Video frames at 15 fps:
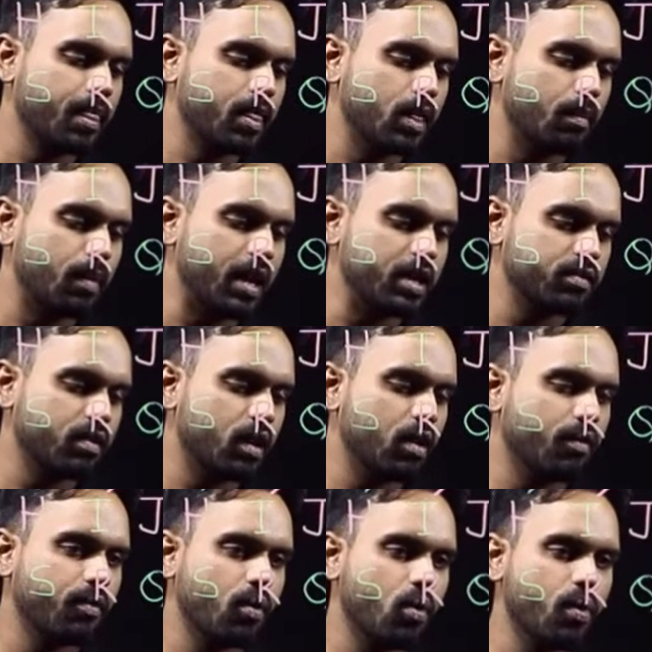The place value
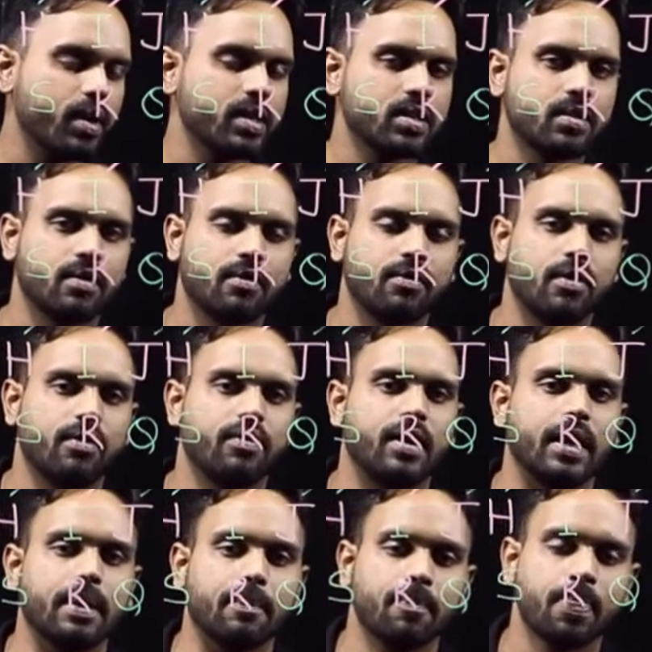of O is
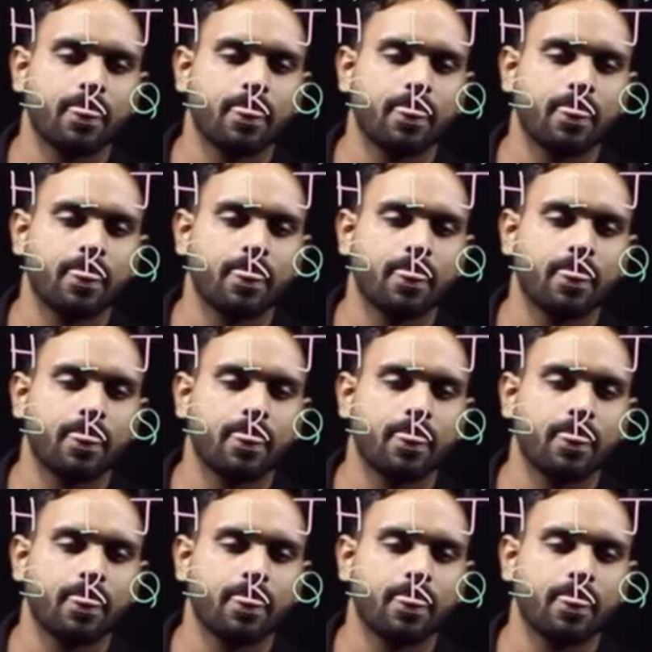15.